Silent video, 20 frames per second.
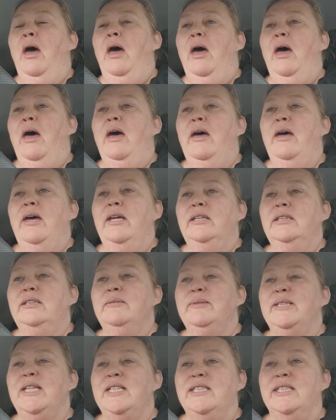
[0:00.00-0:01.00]
And I
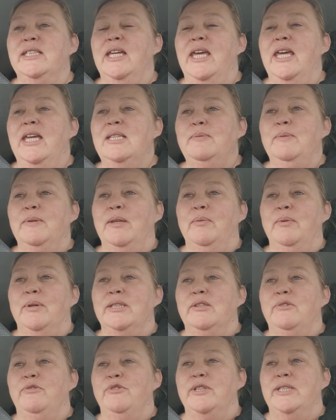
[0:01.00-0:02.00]
was asking the kids what they
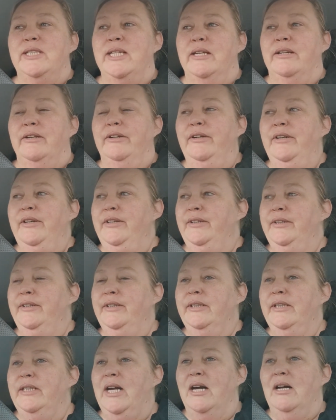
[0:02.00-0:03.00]
wanted for dinner.
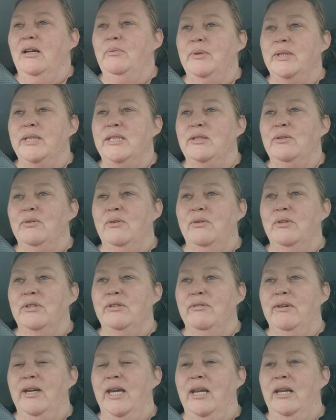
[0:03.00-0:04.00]
Carl wants to
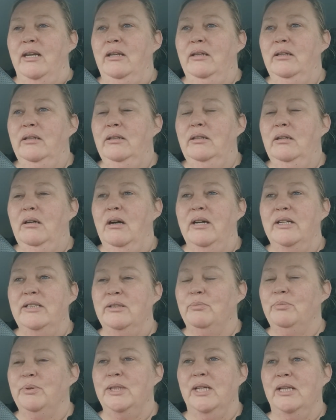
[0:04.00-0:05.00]
order in. I
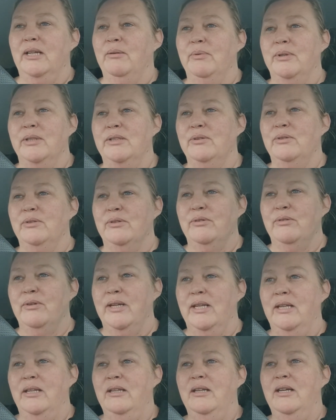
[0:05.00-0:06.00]
don't particularly want to order
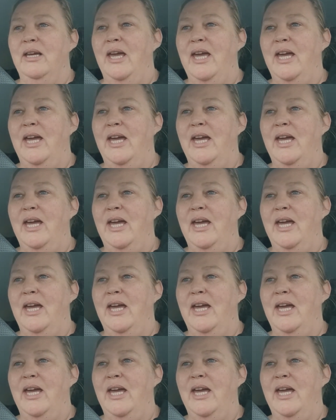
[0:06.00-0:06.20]
in.